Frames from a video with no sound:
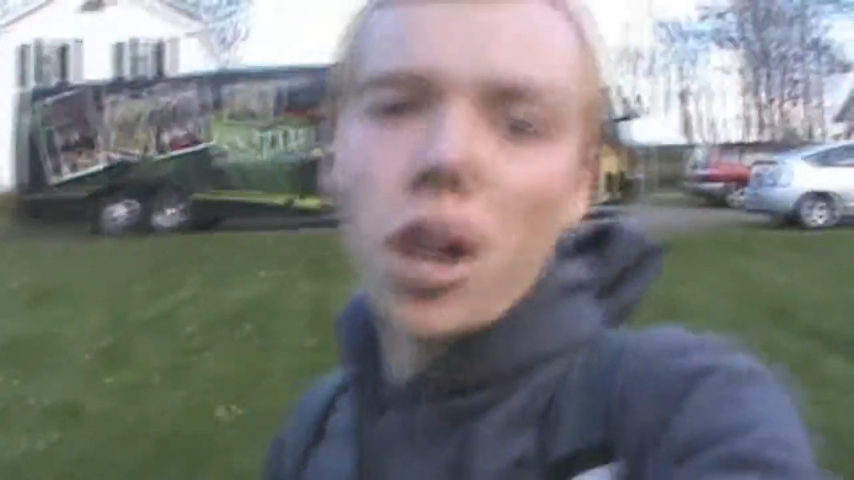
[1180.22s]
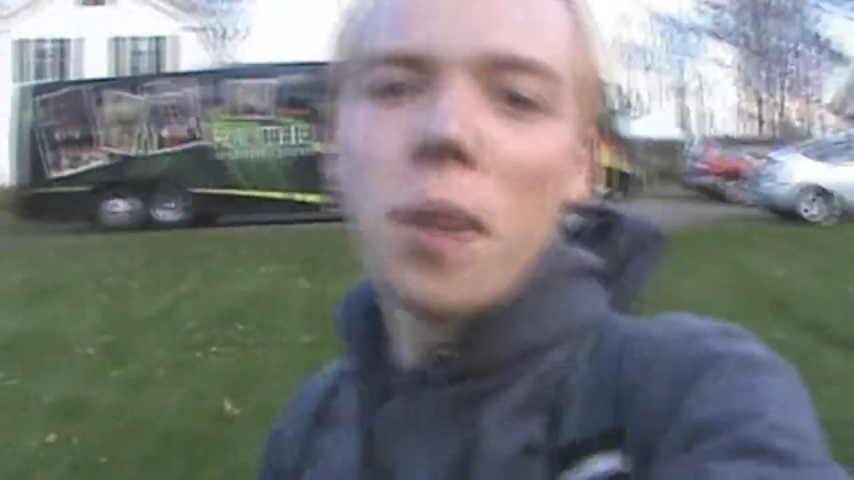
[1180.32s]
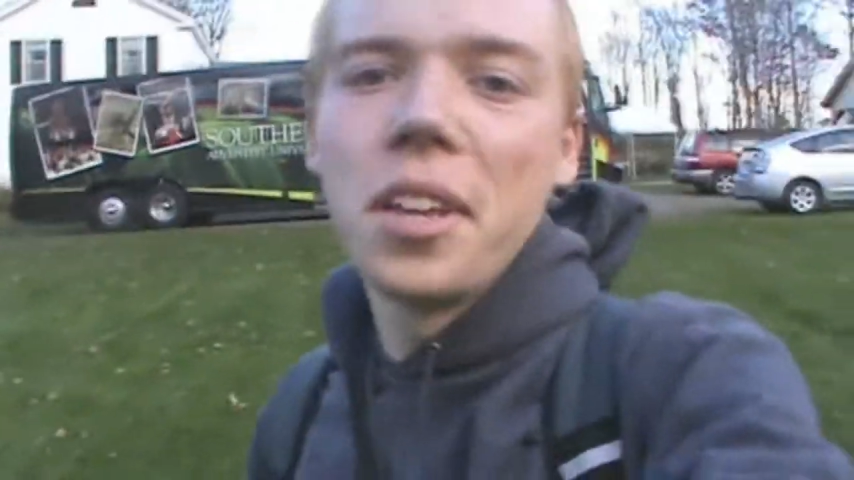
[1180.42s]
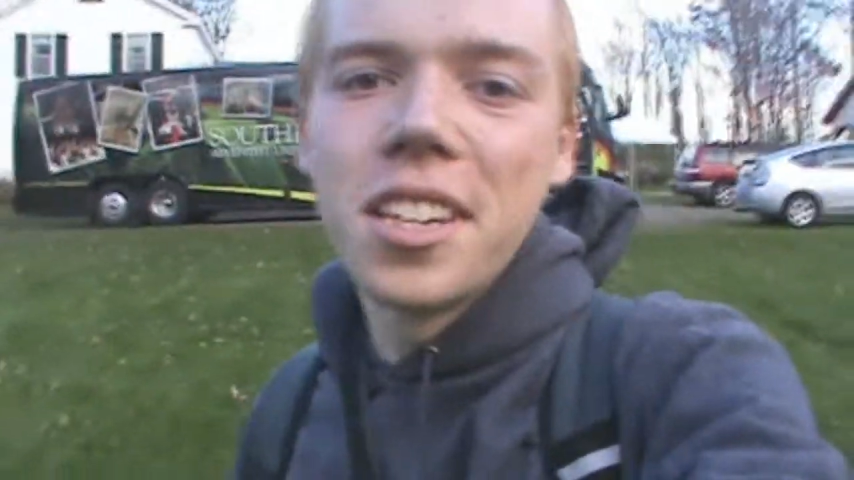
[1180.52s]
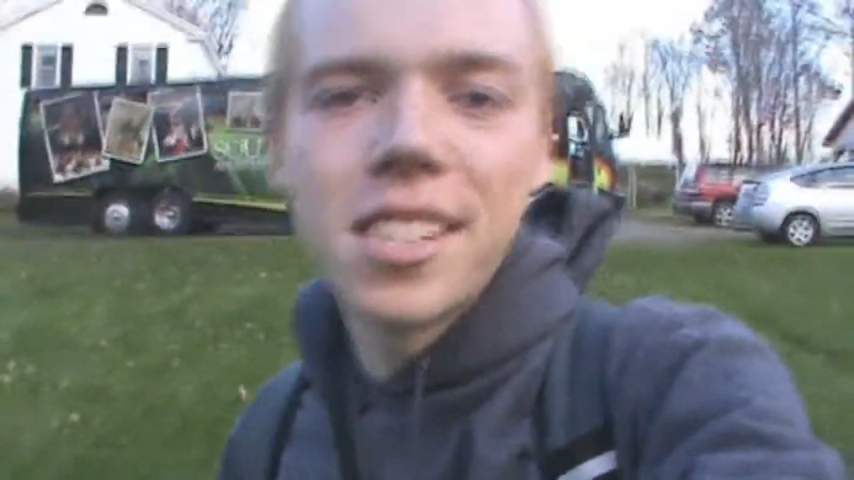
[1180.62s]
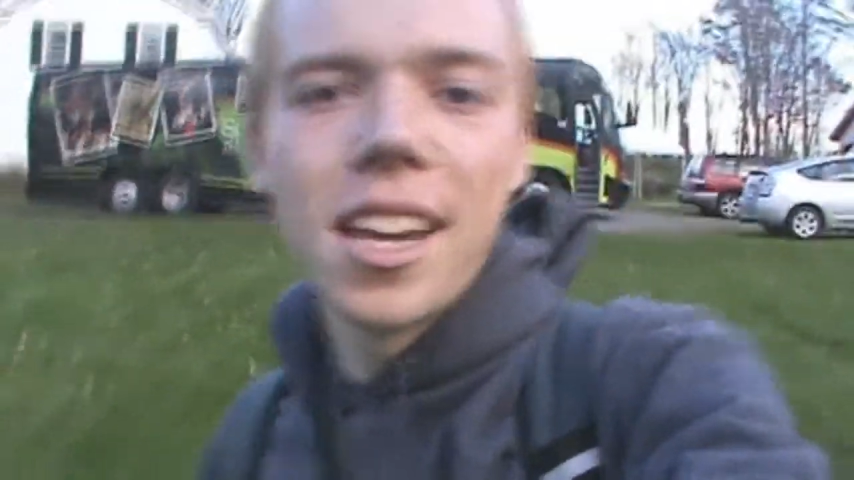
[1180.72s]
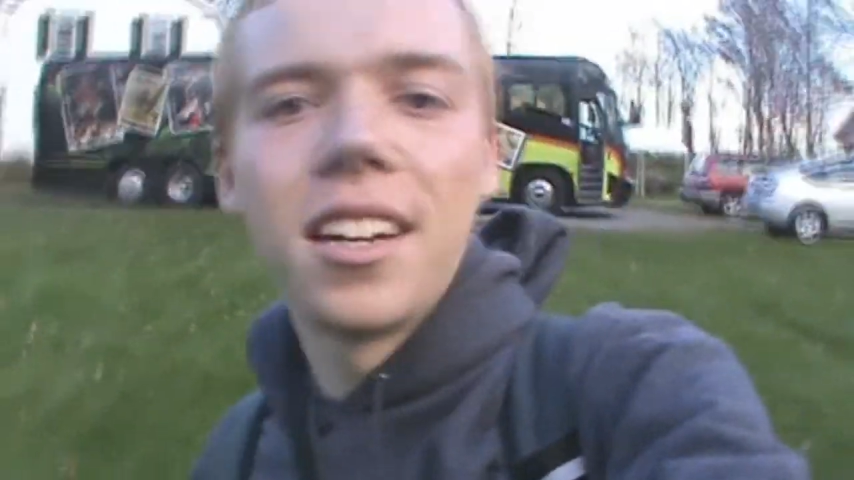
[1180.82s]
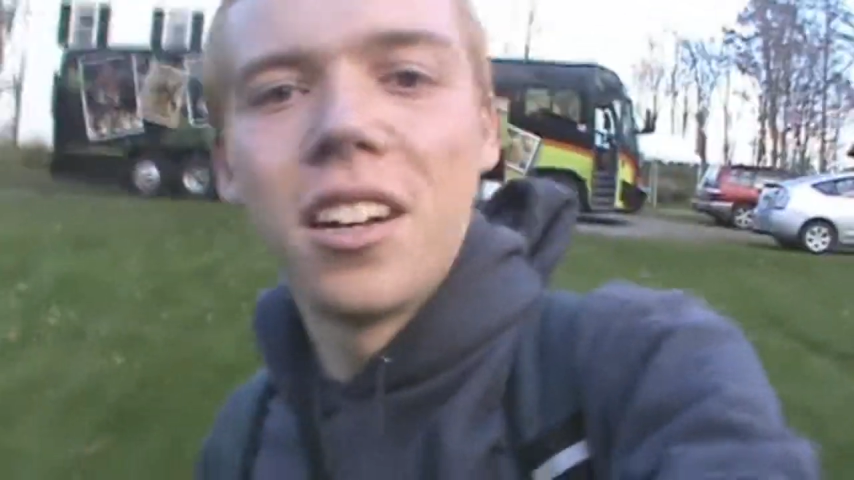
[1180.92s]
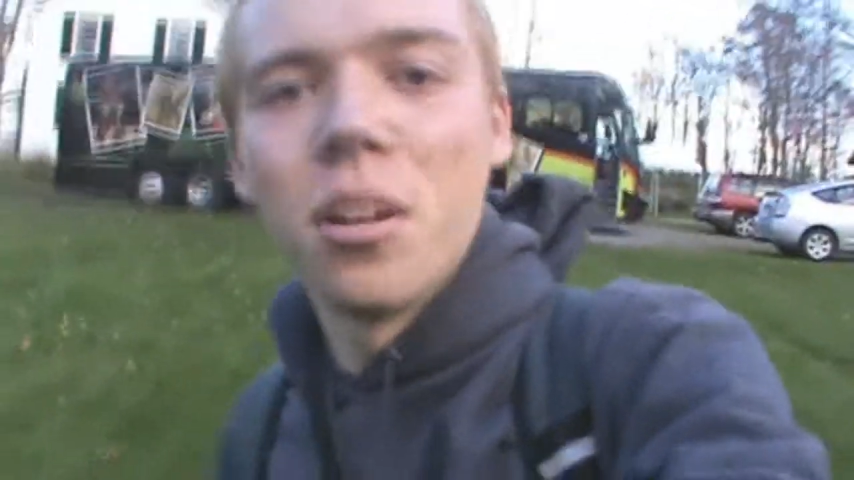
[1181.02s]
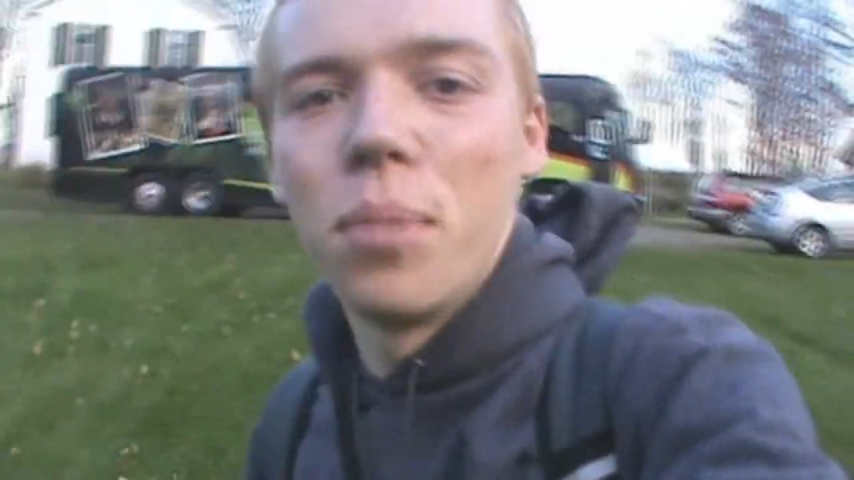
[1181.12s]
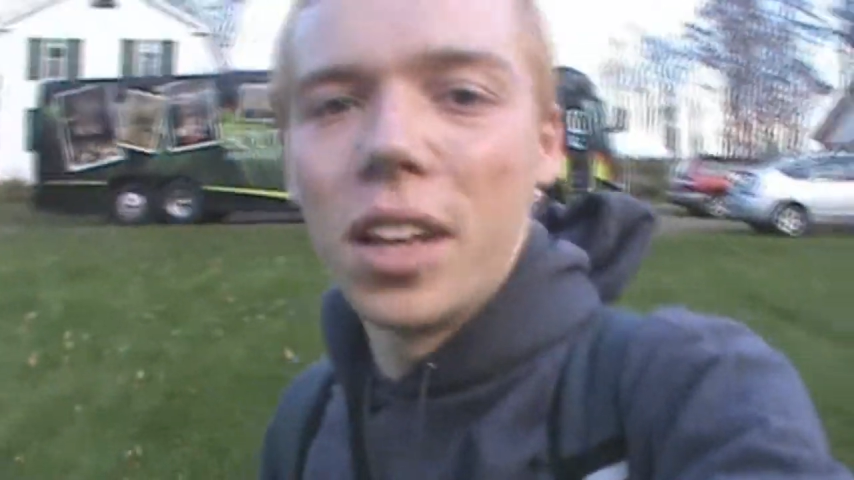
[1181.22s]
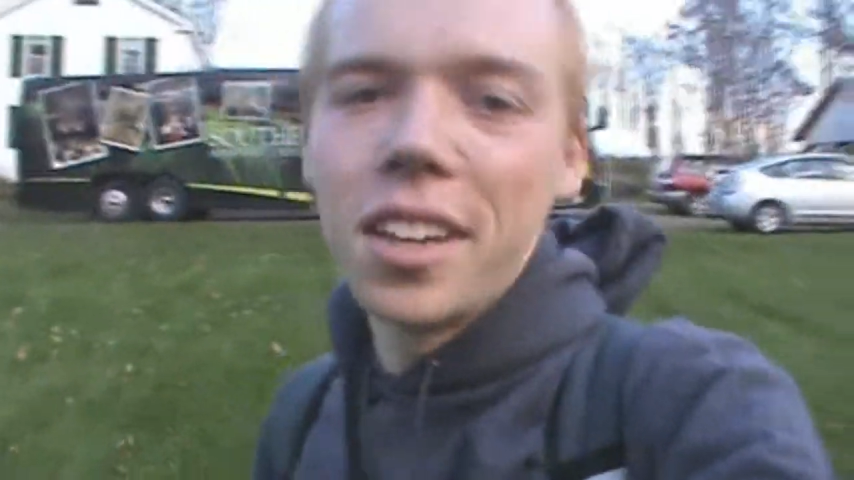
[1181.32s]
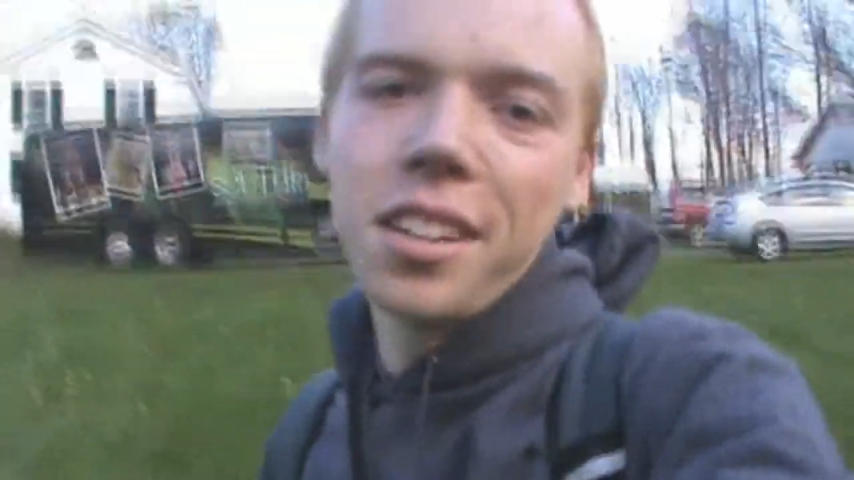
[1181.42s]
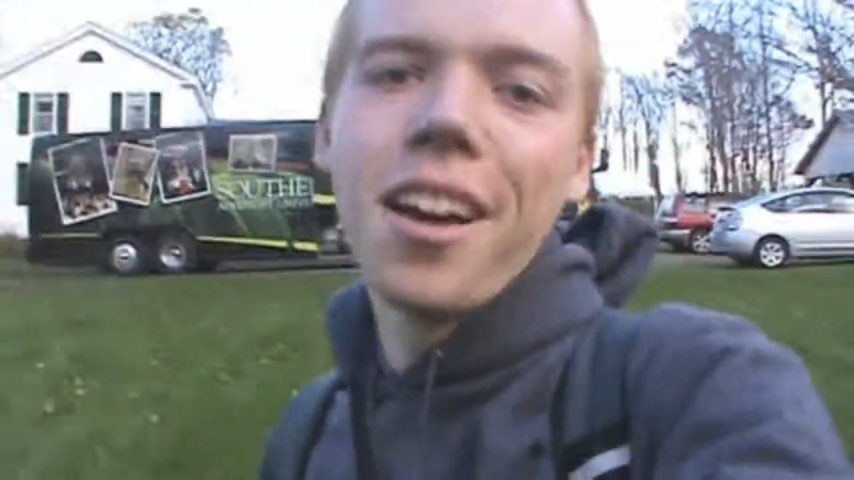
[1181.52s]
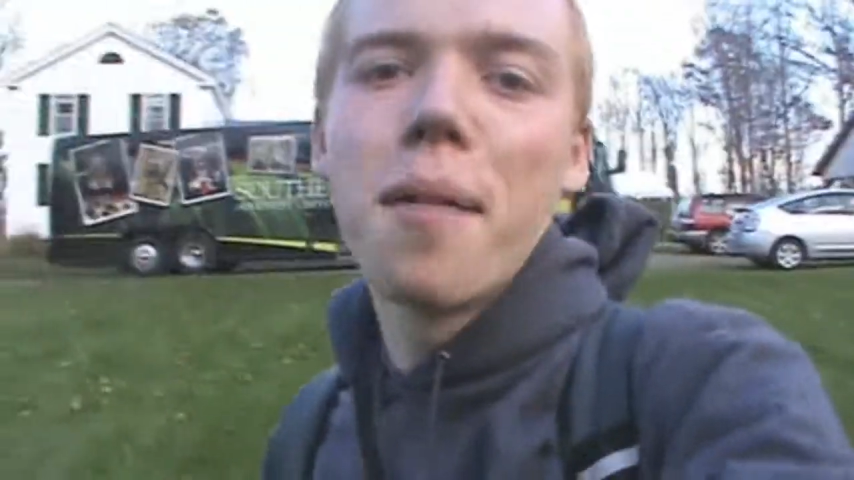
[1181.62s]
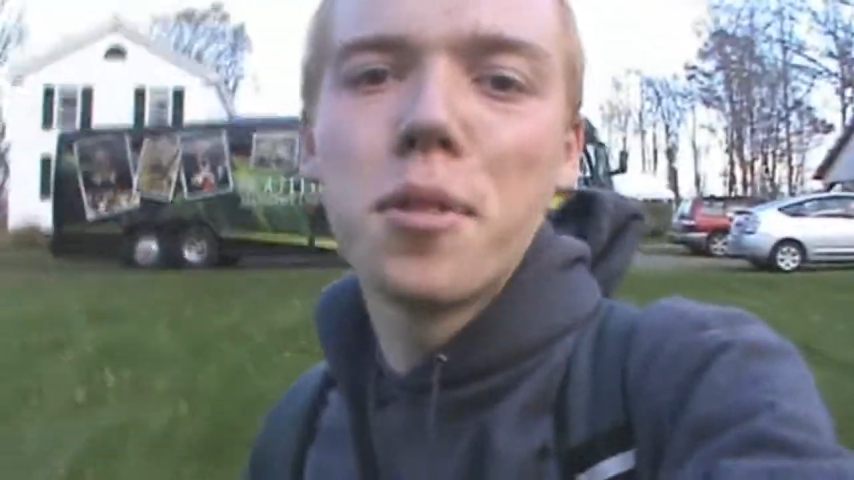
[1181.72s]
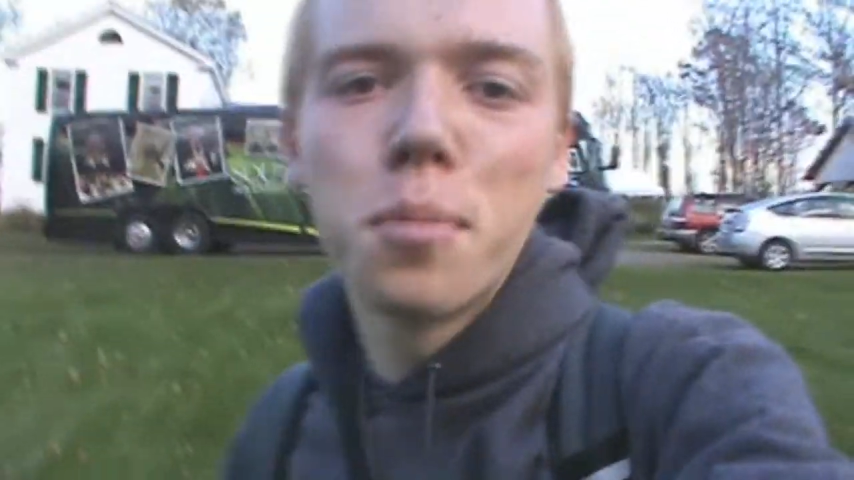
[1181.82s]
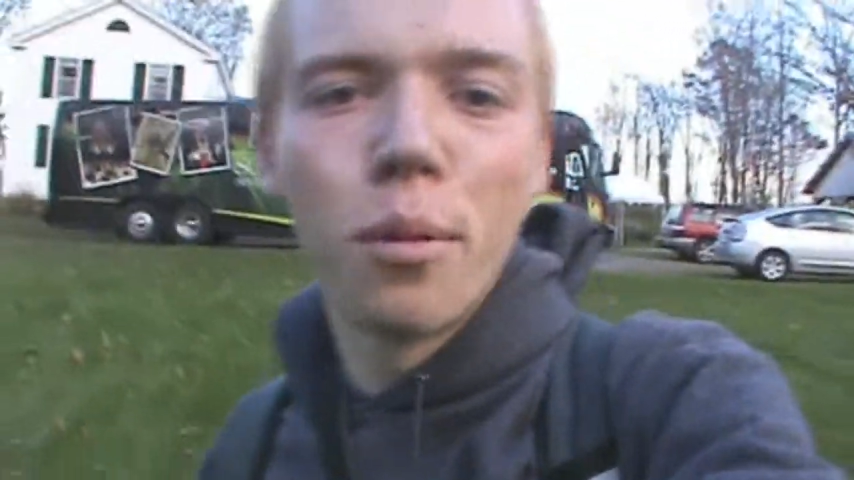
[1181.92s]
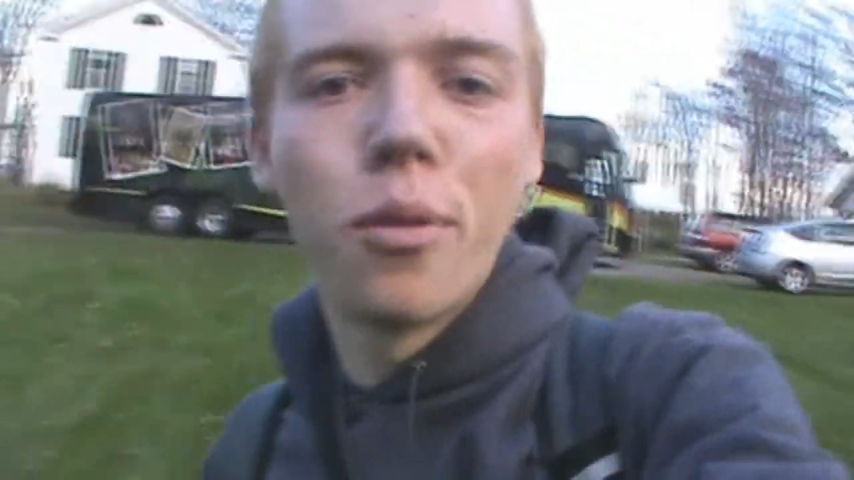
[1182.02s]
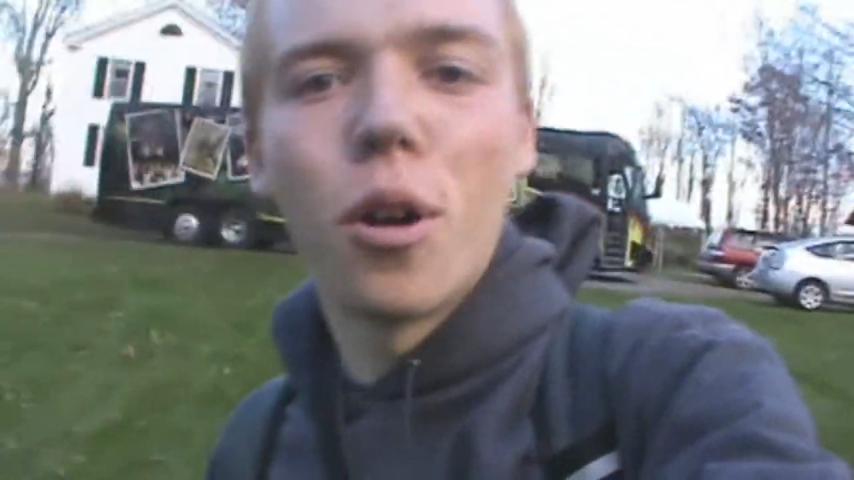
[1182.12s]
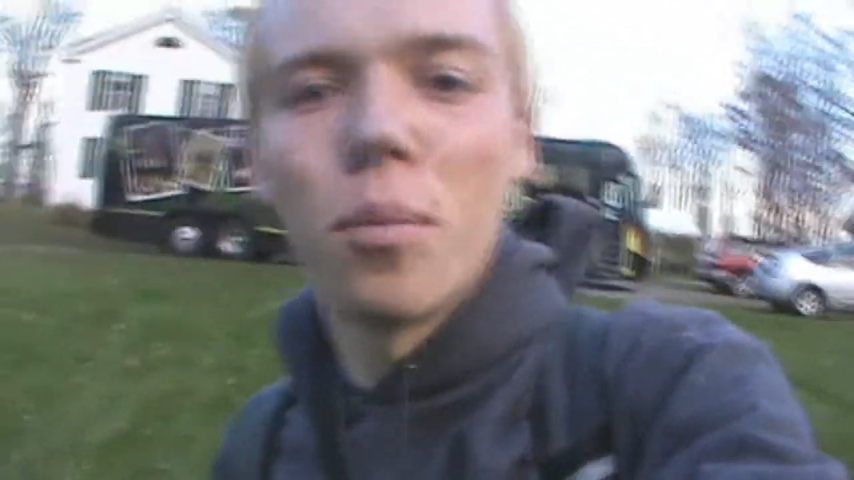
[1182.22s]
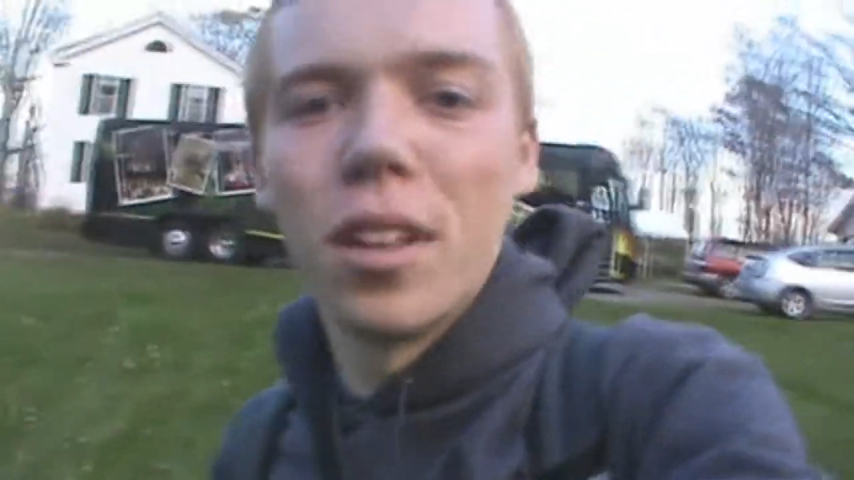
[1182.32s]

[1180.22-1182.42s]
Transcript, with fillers: probably said it a billion times before,